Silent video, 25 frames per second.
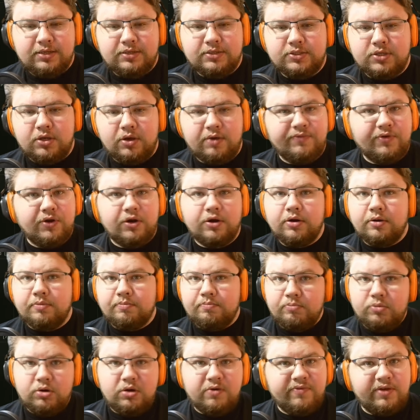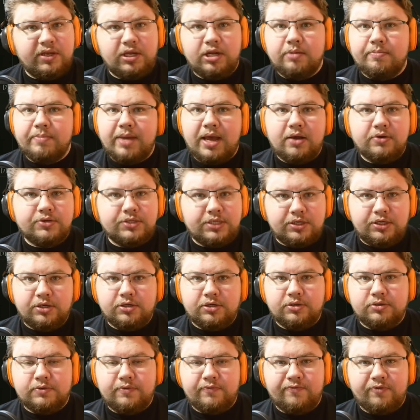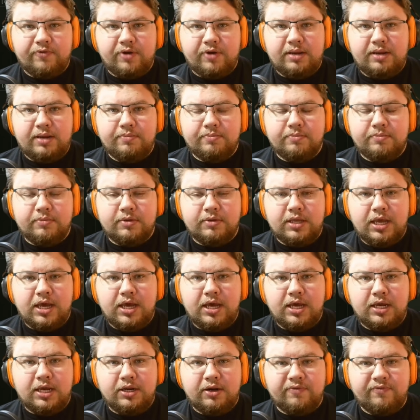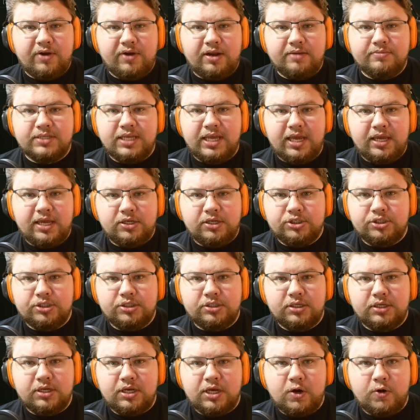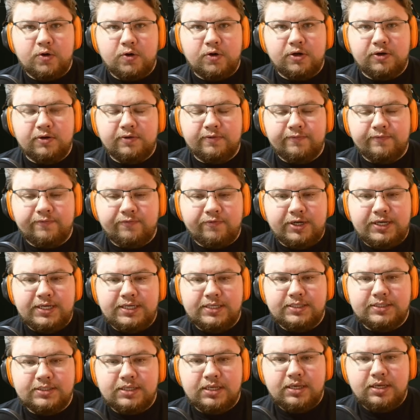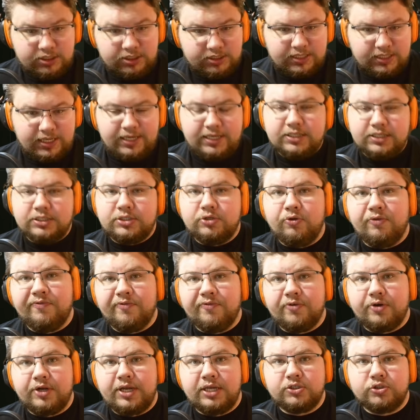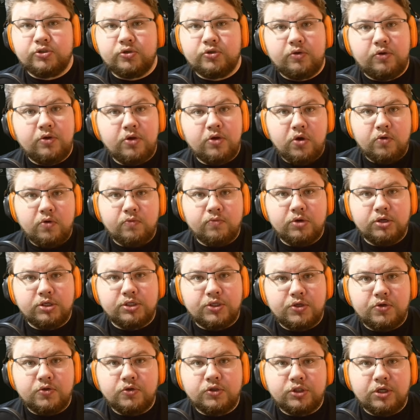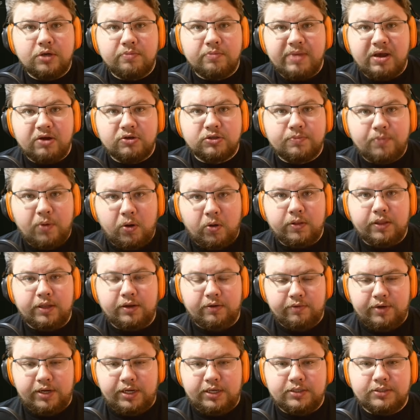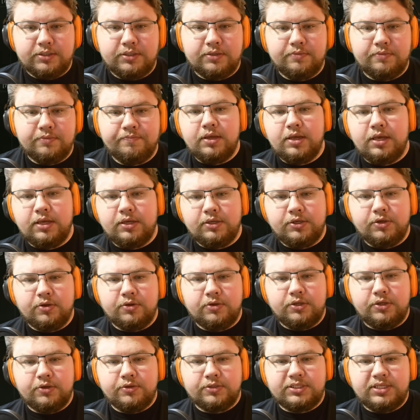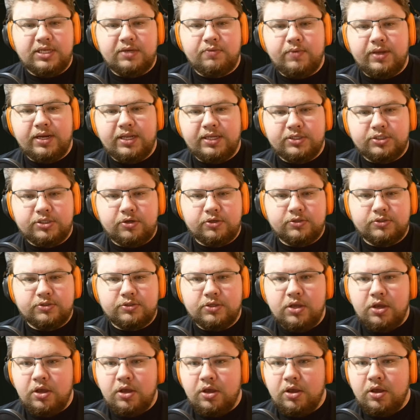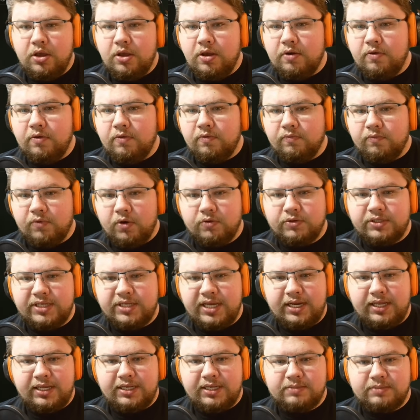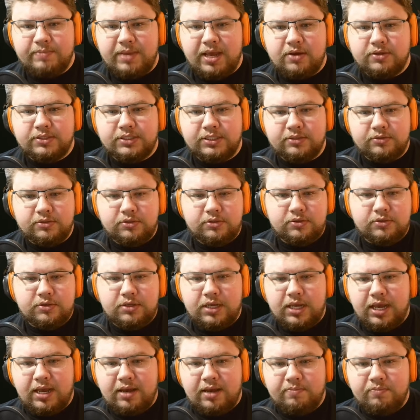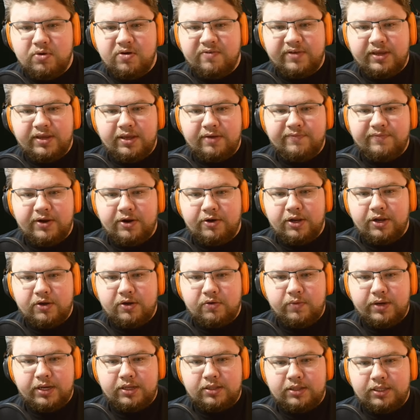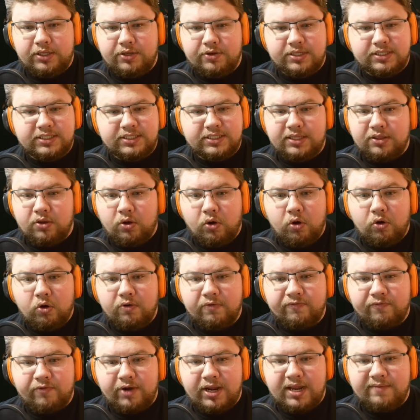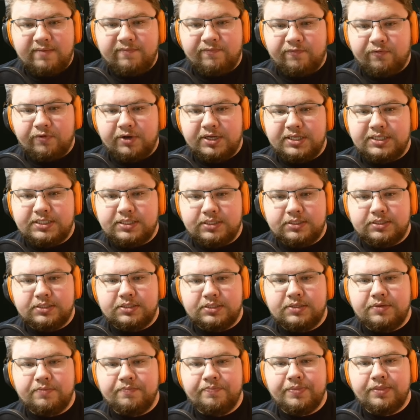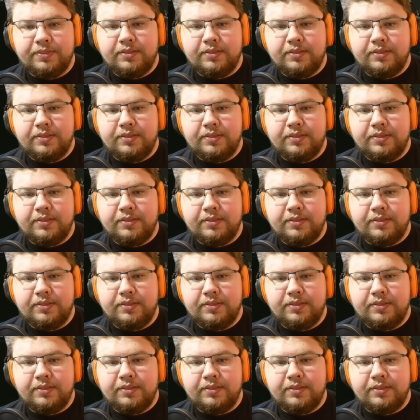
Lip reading: So if you're moving your mouse and your frames hitch or freeze, just like it's doing for Kestrel, reduce your mouse polling rate. You'll see when he starts rotating his mouse and moving it very quickly, you can see the whole frame freezes.